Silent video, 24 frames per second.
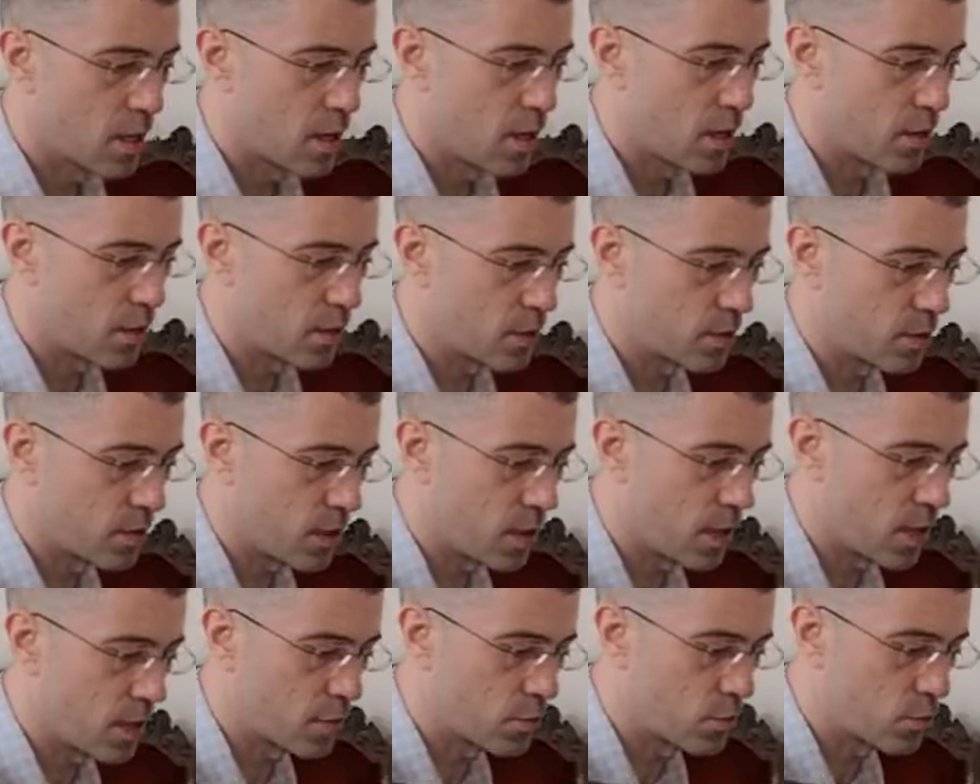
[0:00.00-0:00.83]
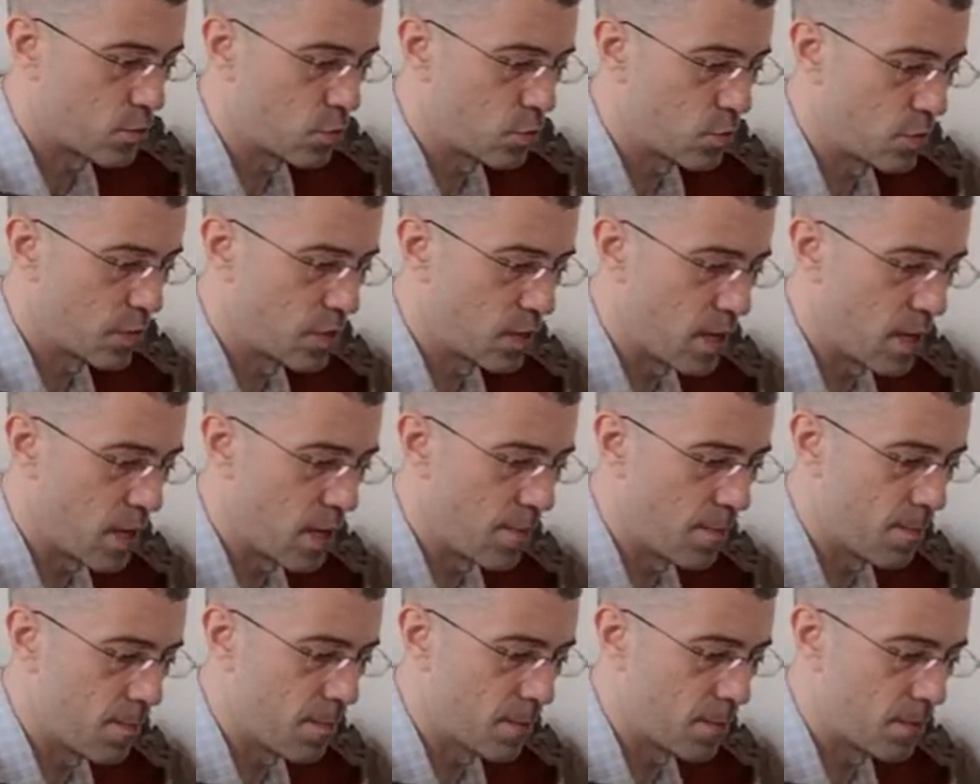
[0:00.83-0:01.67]
I'd like to do
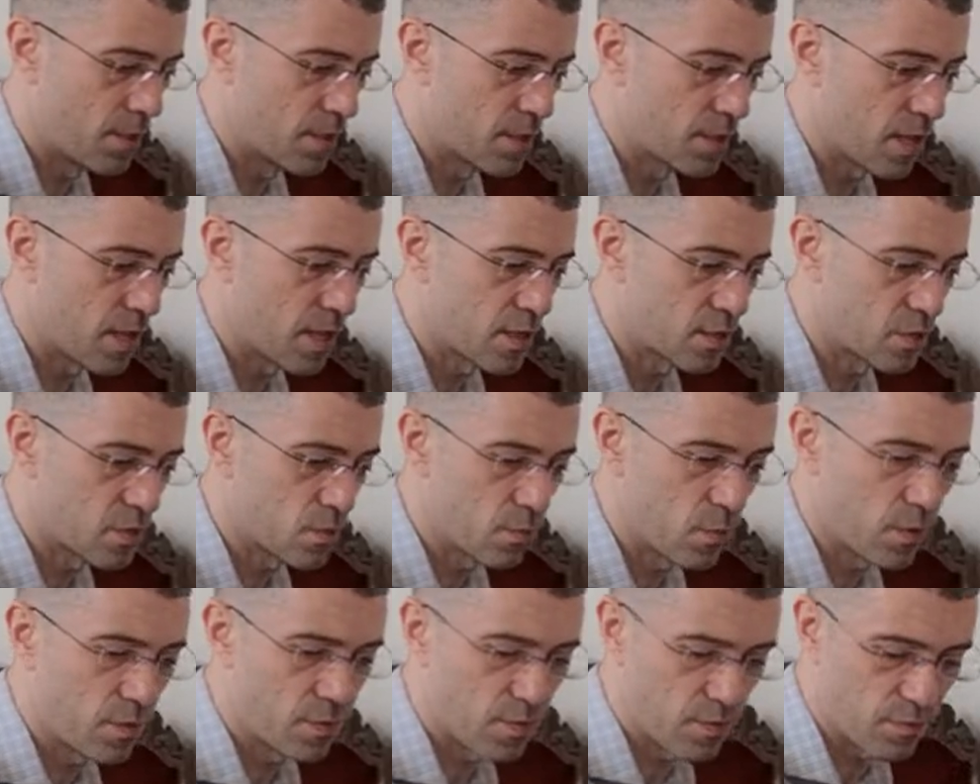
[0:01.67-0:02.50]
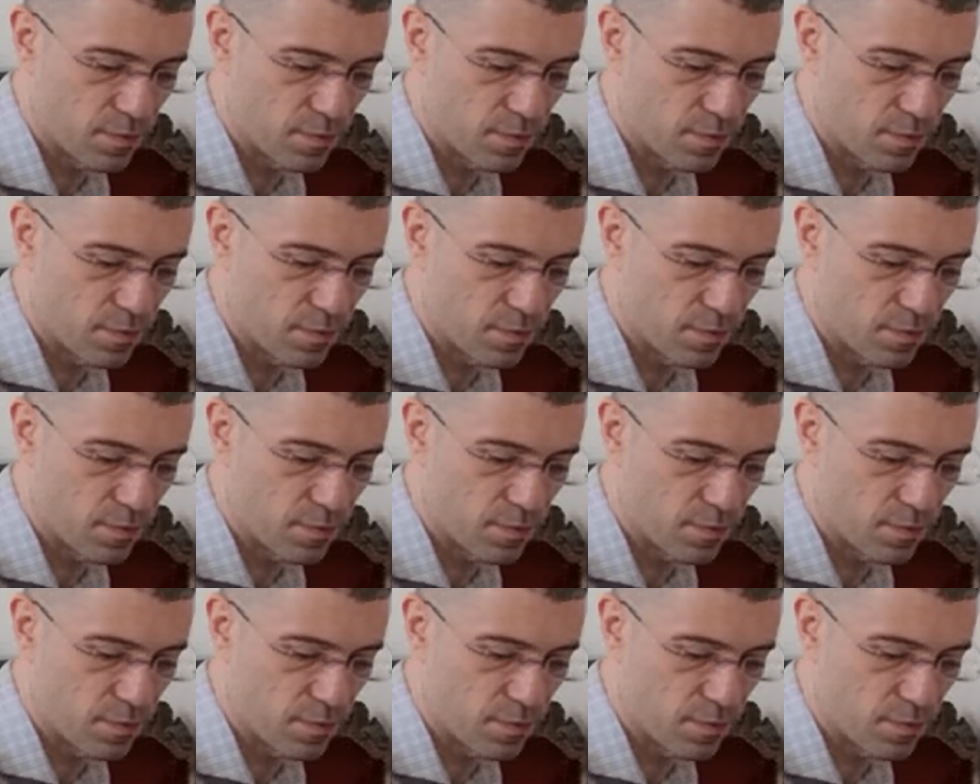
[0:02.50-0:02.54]
the test with the